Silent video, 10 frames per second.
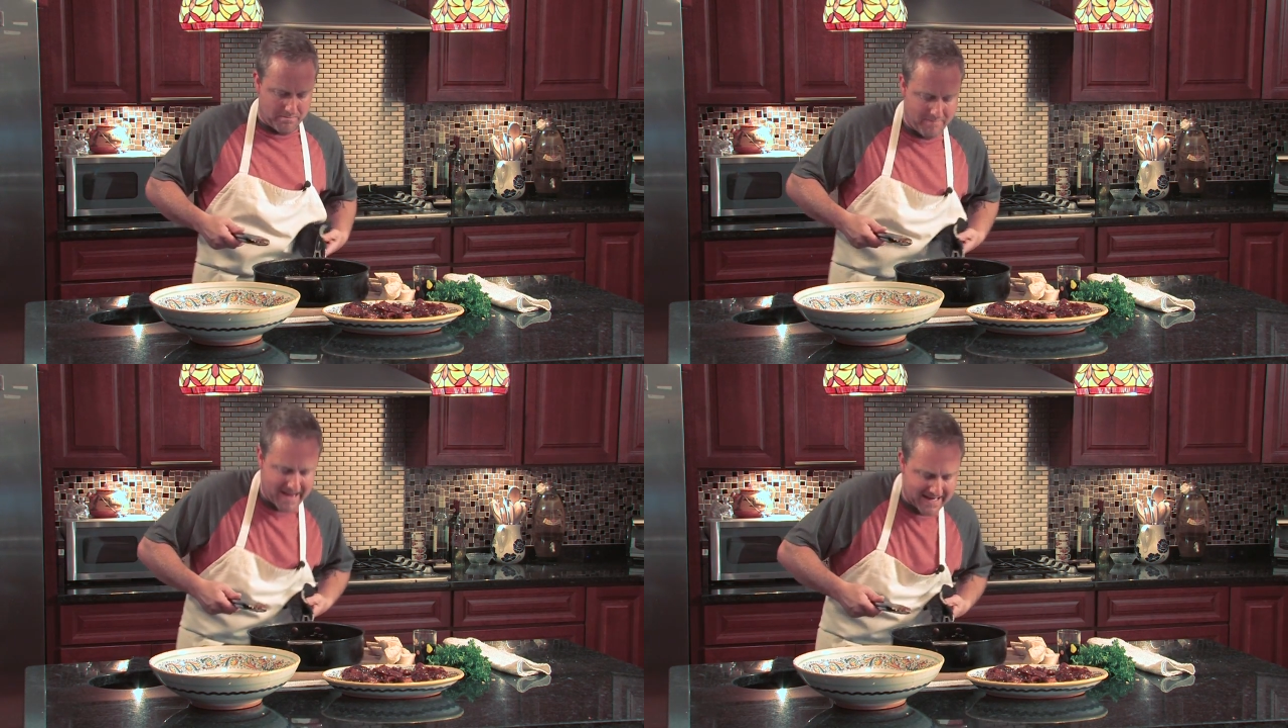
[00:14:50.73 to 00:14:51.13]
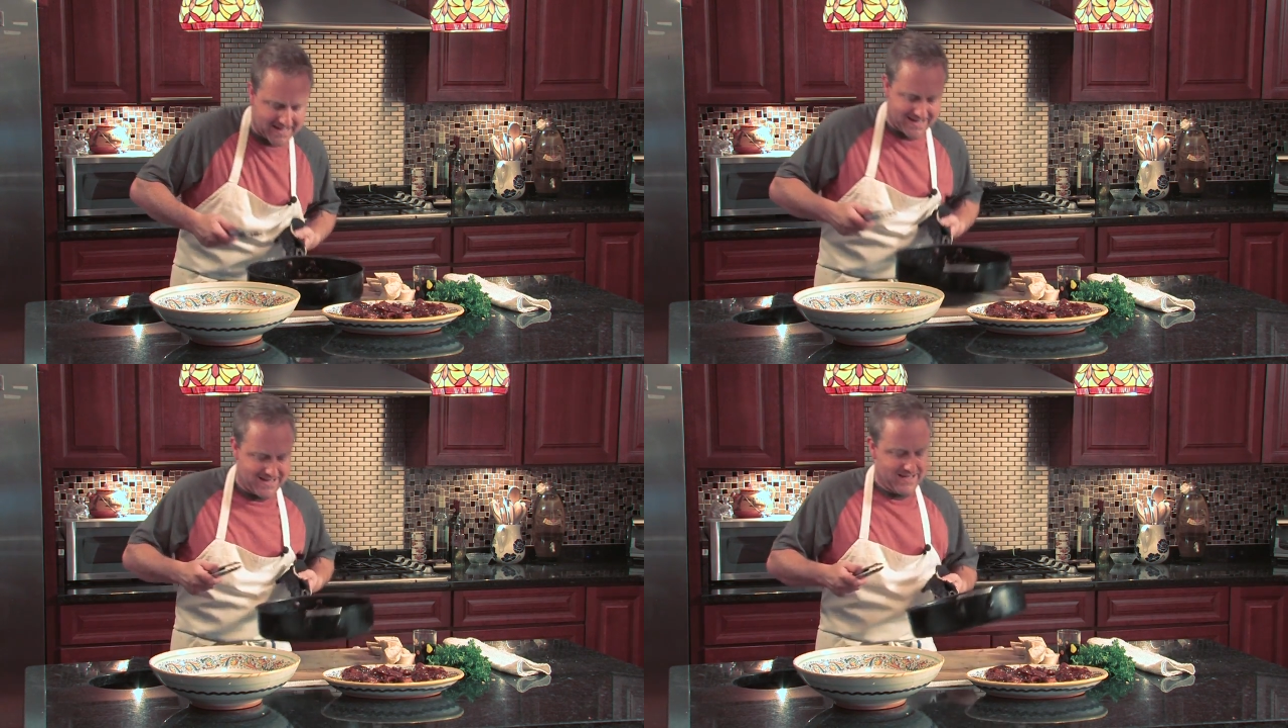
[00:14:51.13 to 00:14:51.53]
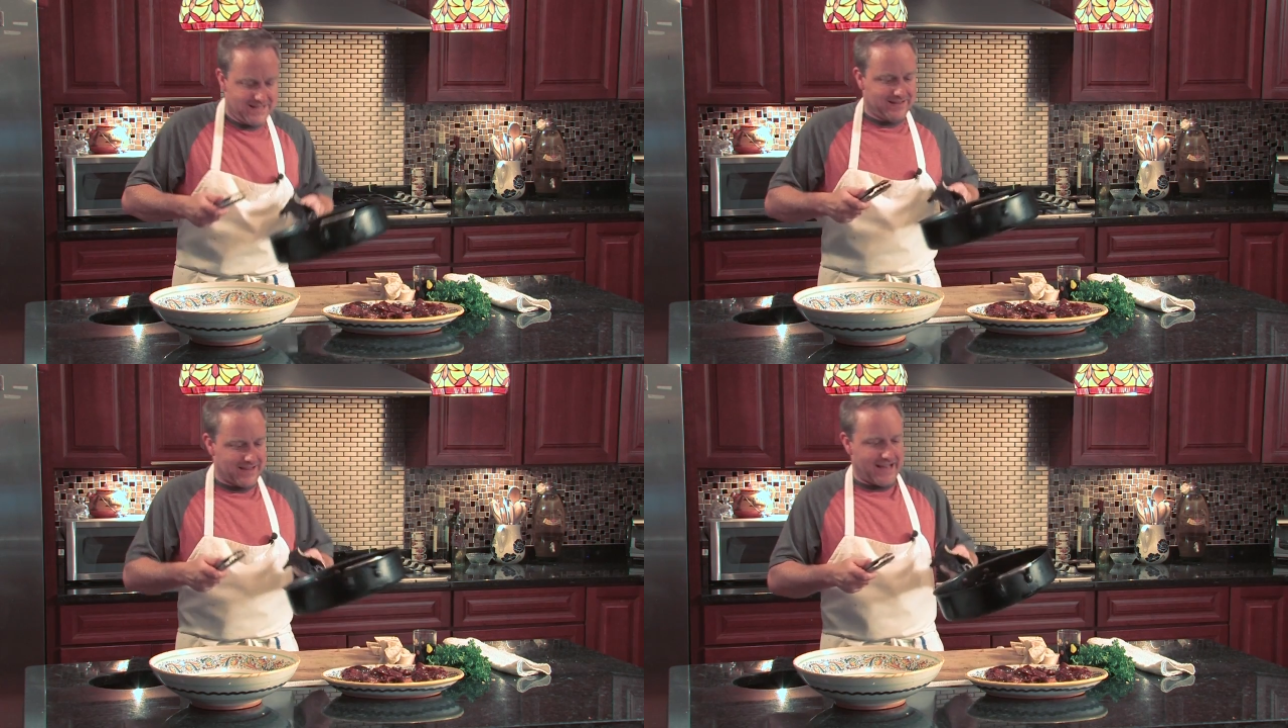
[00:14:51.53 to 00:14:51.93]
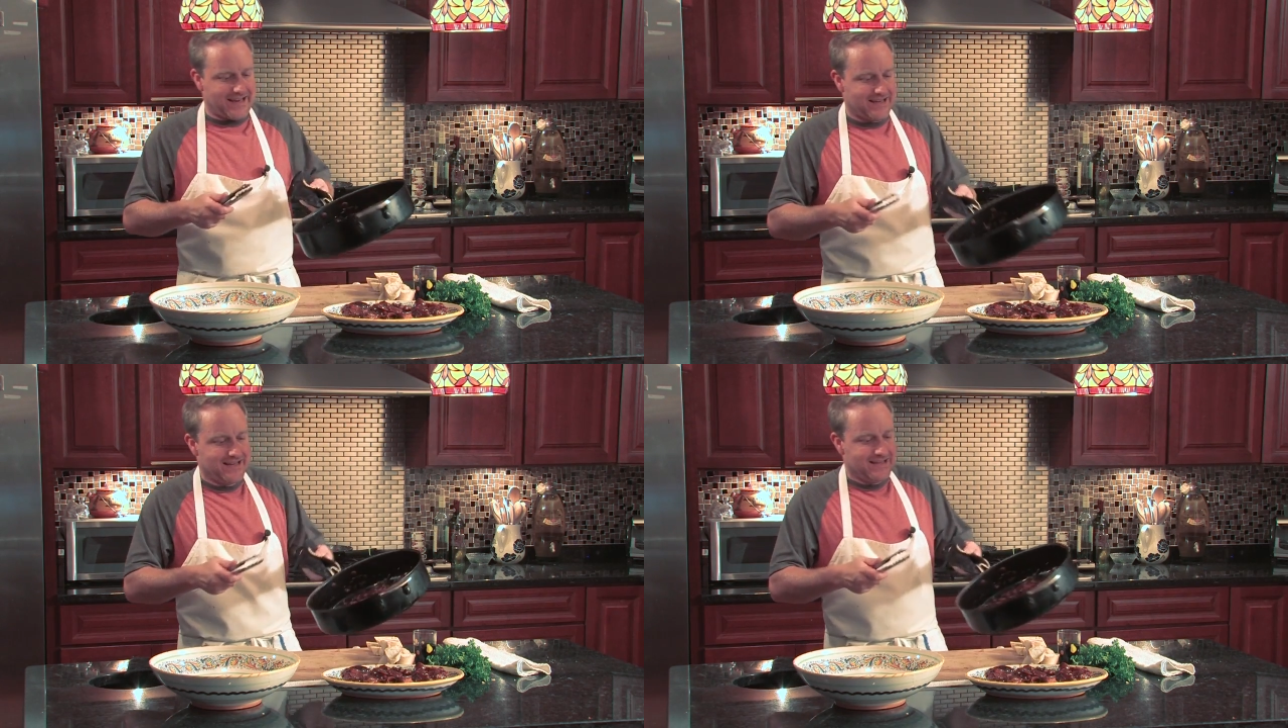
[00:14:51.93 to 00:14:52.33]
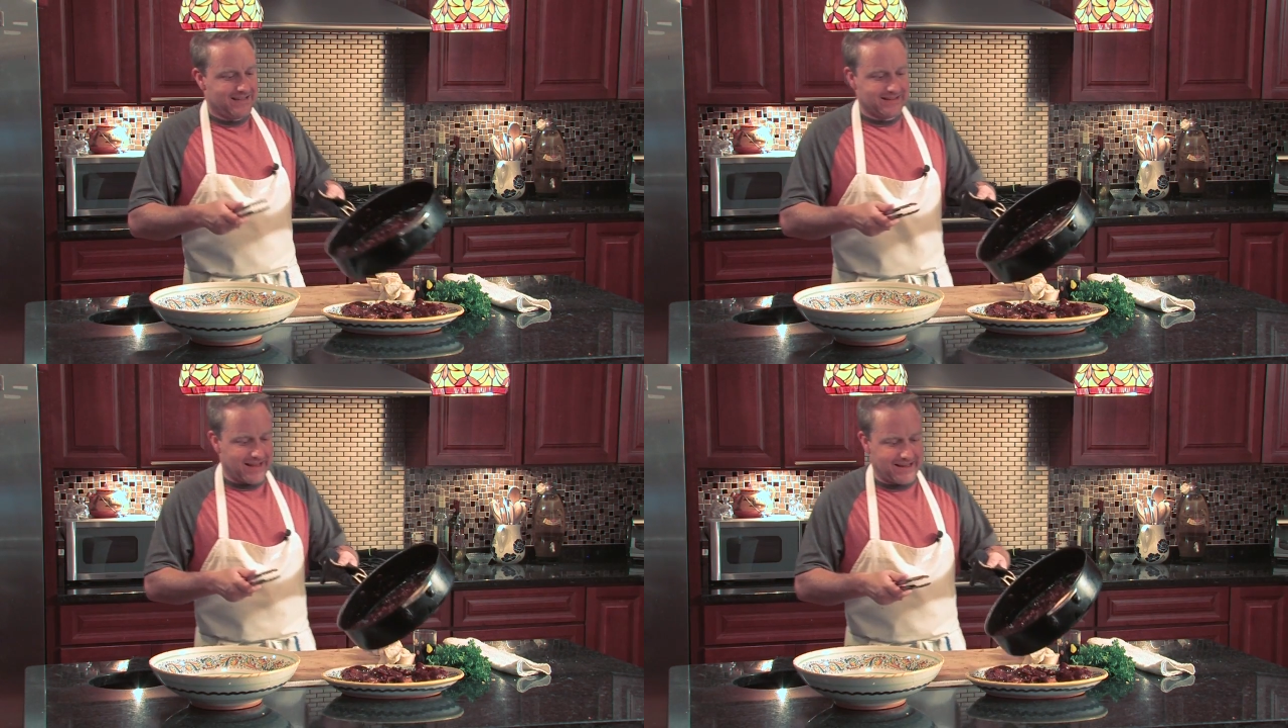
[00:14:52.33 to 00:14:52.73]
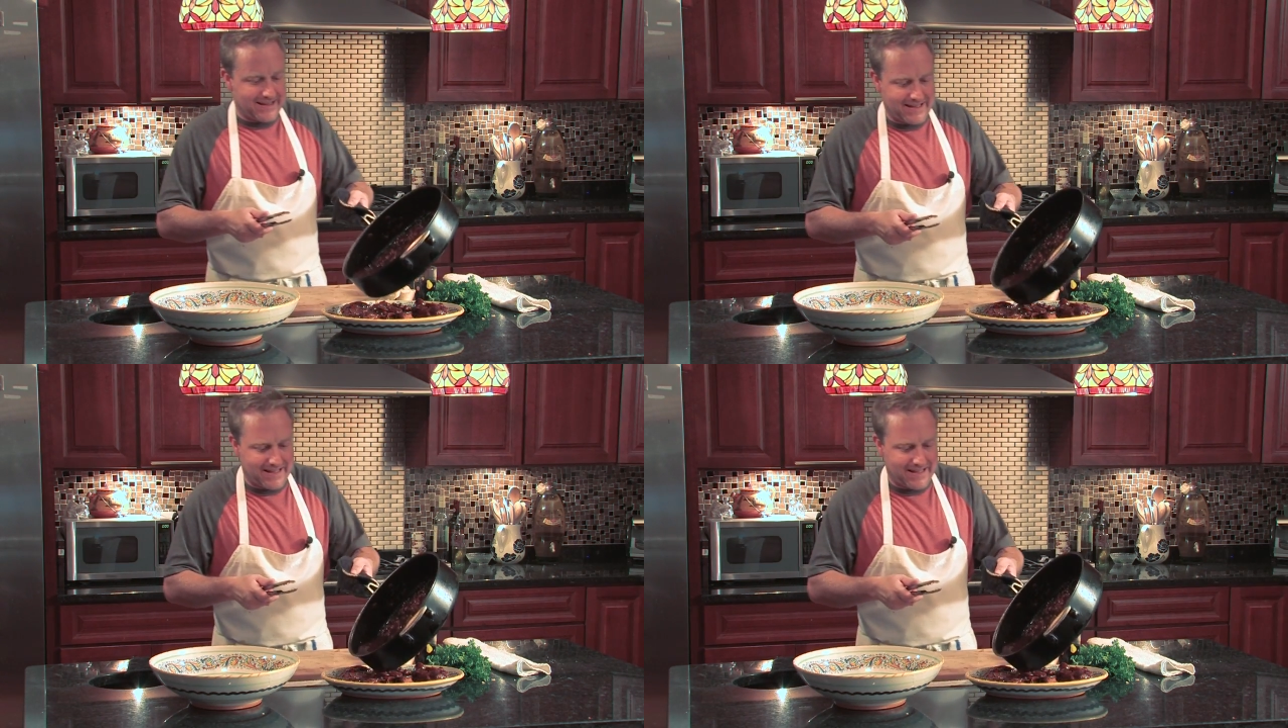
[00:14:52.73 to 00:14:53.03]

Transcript: make like like